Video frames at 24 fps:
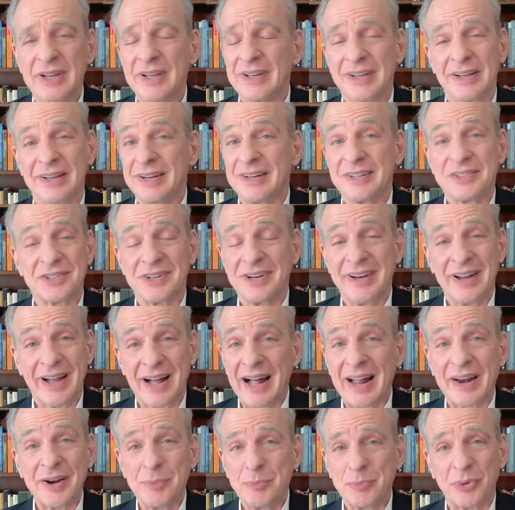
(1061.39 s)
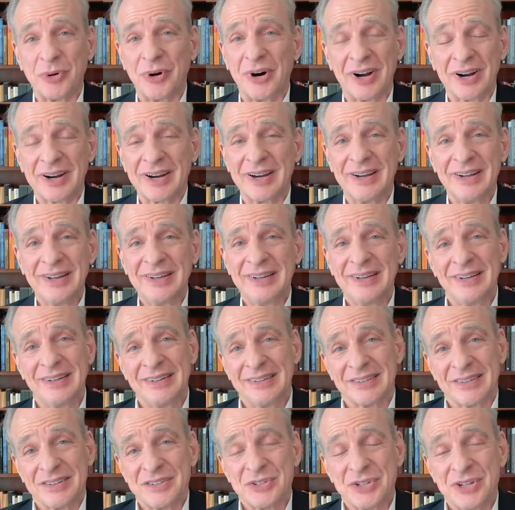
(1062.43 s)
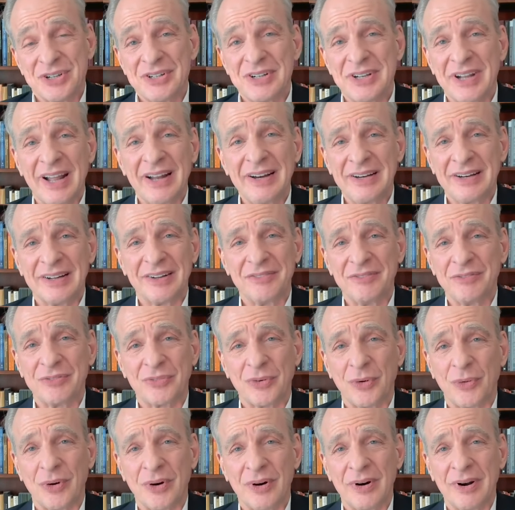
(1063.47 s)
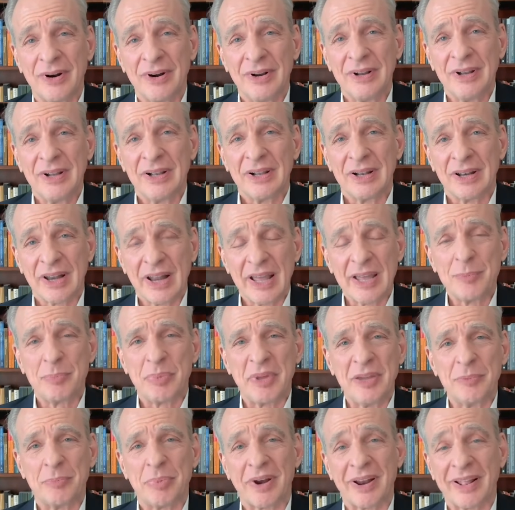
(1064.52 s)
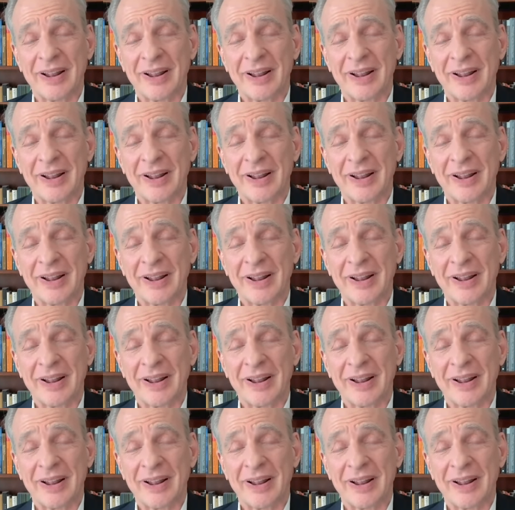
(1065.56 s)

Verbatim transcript: It is not a book that's intended for lay people.